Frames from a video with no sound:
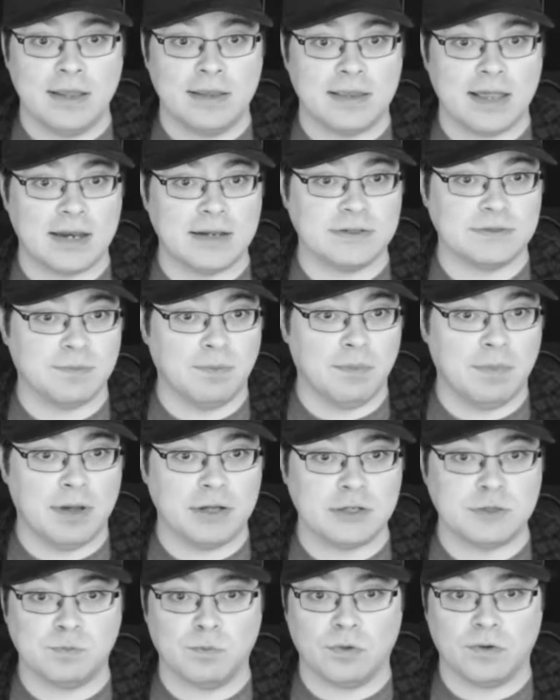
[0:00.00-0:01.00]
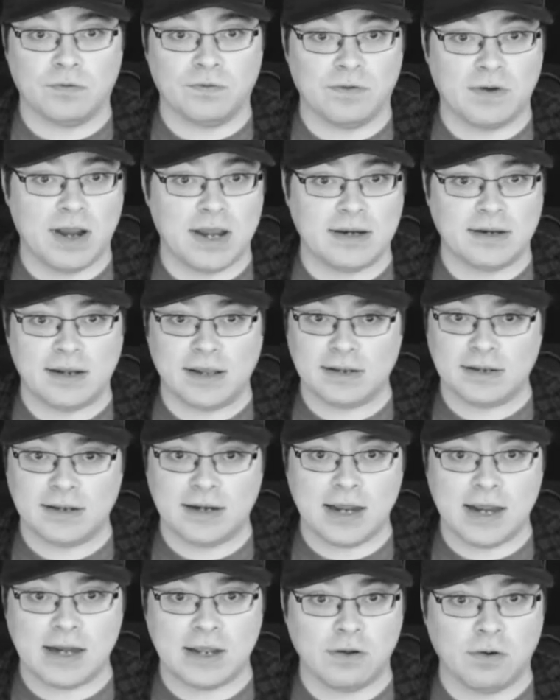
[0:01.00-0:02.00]
that is much more frightening than
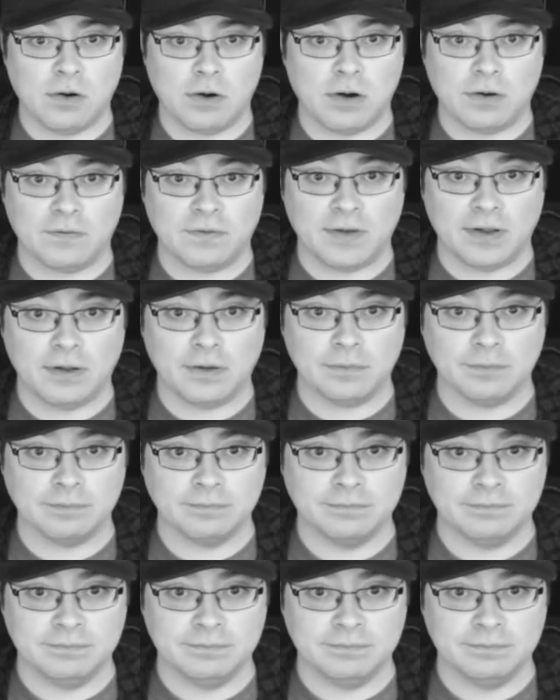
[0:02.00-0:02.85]
any horror film.